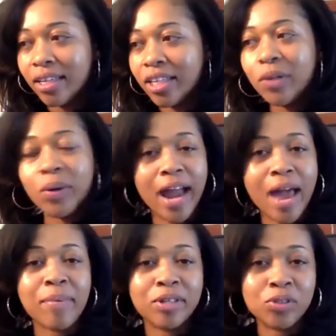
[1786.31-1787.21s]
you were
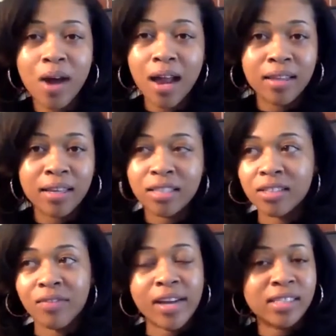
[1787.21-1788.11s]
able to do all of this because
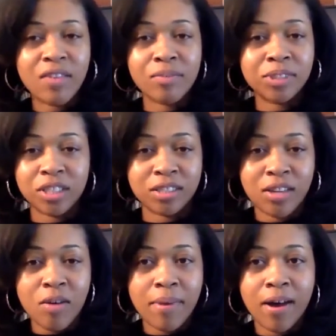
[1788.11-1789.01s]
the rest of them was just
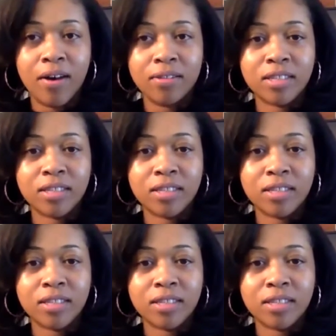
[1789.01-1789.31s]
snowballs.